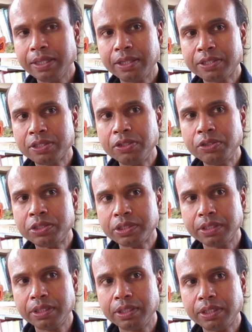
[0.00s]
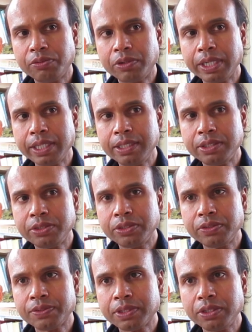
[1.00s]
the solution, the right
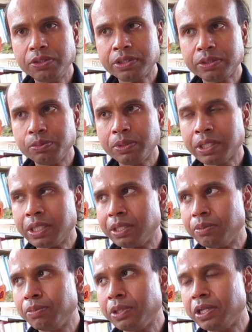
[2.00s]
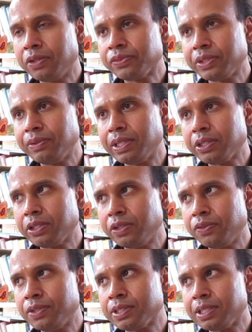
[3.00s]
intuitive solution will come after I let go
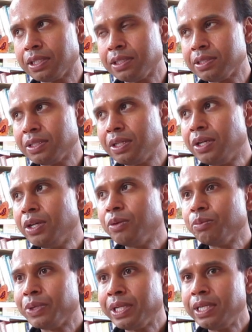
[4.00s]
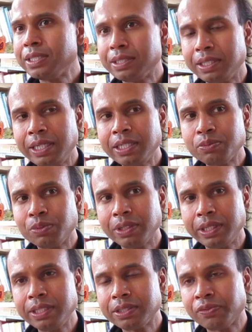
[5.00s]
of the stuckness. But here's, here's, what,
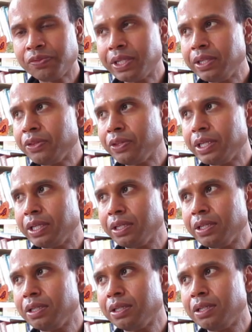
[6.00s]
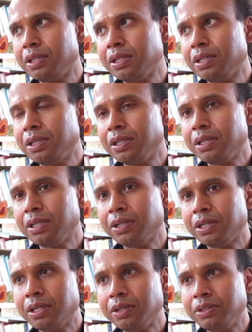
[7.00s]
here's a funny thing.
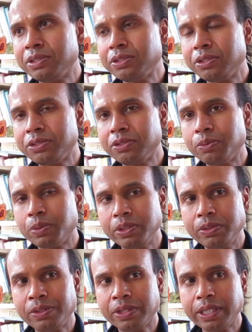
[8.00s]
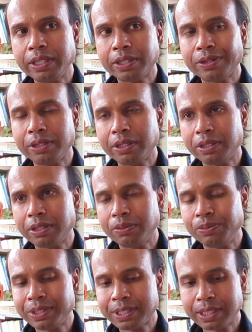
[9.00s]
Uh, it's, not, it's not what you'd think I, I
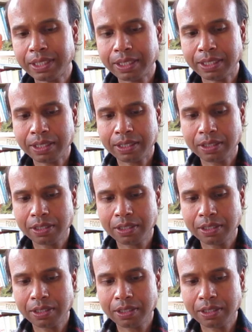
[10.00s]
would say.